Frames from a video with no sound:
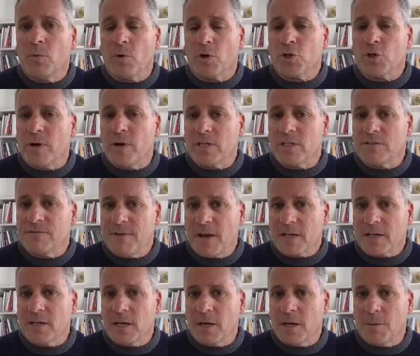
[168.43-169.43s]
we're
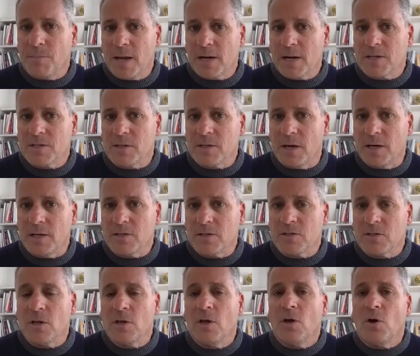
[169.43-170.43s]
transfecting
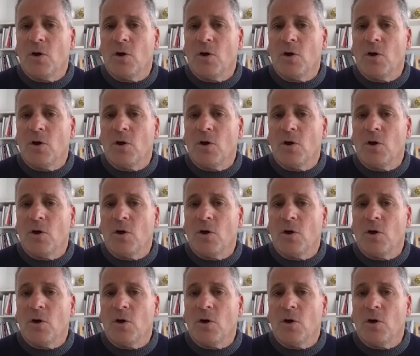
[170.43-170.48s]
hepatocytes,